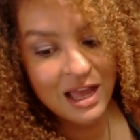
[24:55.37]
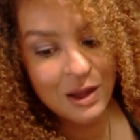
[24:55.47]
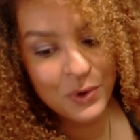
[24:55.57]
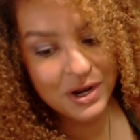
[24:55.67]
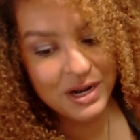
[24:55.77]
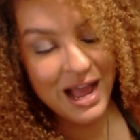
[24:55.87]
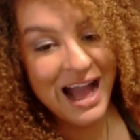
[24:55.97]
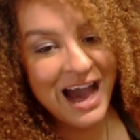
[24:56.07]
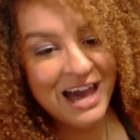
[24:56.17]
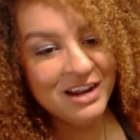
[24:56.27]
And we're going to
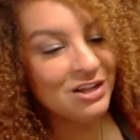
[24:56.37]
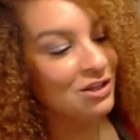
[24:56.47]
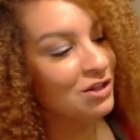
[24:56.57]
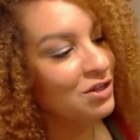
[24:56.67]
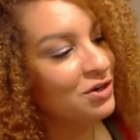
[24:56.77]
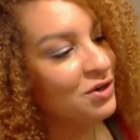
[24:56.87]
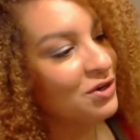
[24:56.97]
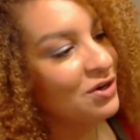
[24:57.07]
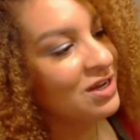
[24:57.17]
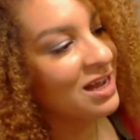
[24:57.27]
add a
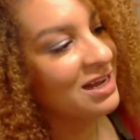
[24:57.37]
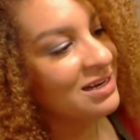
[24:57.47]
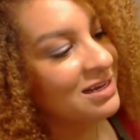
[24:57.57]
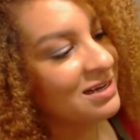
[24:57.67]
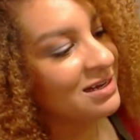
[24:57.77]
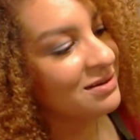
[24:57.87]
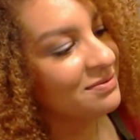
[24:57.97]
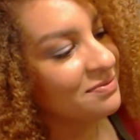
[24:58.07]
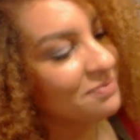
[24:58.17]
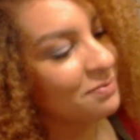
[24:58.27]
little kind of
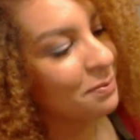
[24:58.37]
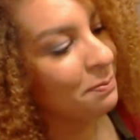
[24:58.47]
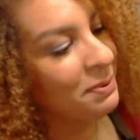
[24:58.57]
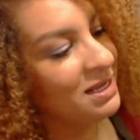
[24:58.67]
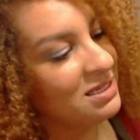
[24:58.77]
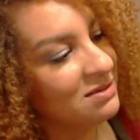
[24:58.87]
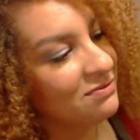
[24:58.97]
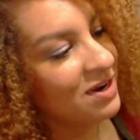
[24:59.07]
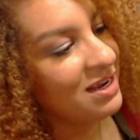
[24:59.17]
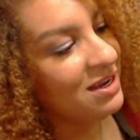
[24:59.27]
piece
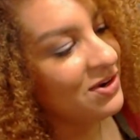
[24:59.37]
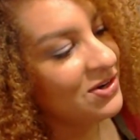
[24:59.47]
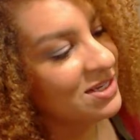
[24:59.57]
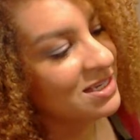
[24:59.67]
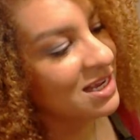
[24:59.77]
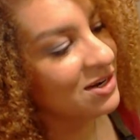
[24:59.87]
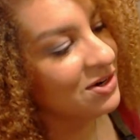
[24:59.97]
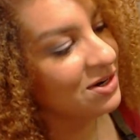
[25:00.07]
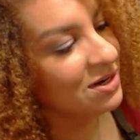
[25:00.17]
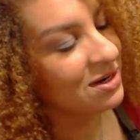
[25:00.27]
right here in the
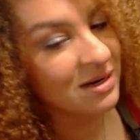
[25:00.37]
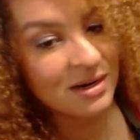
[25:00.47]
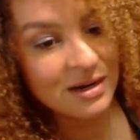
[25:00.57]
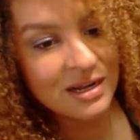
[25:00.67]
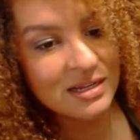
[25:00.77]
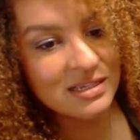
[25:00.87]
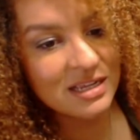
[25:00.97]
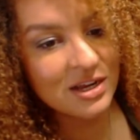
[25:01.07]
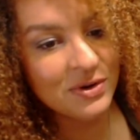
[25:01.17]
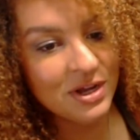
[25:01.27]
center, in this
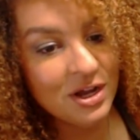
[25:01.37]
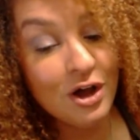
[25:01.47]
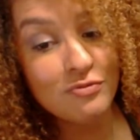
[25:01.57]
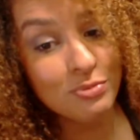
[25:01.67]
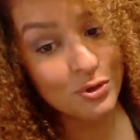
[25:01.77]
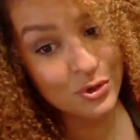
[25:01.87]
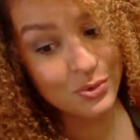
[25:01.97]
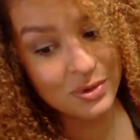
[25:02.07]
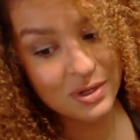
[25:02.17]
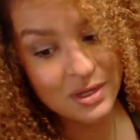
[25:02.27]
area of
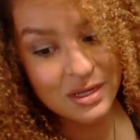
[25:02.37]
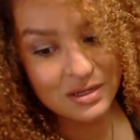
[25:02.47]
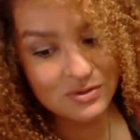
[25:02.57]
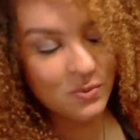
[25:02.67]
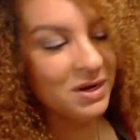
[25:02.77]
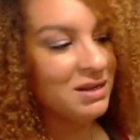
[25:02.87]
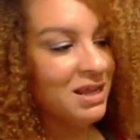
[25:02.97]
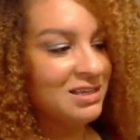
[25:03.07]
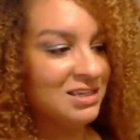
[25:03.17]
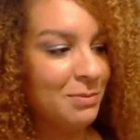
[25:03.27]
blue, because we want to
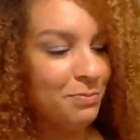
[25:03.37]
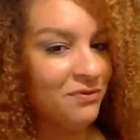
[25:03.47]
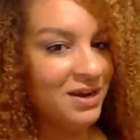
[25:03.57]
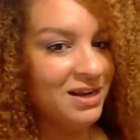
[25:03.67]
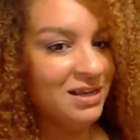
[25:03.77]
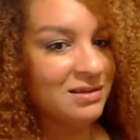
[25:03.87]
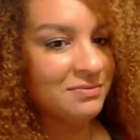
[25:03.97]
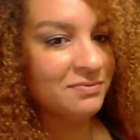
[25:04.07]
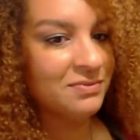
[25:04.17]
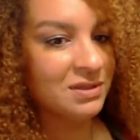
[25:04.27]
like separate
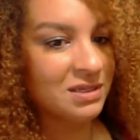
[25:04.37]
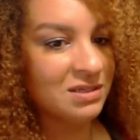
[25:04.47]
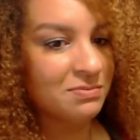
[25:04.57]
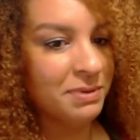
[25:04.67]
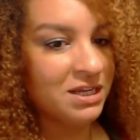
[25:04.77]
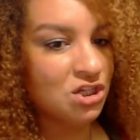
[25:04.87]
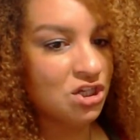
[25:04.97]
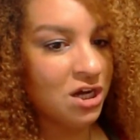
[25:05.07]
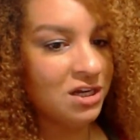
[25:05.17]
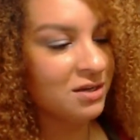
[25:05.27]
it, this big
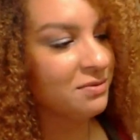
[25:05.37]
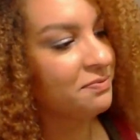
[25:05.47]
chunk.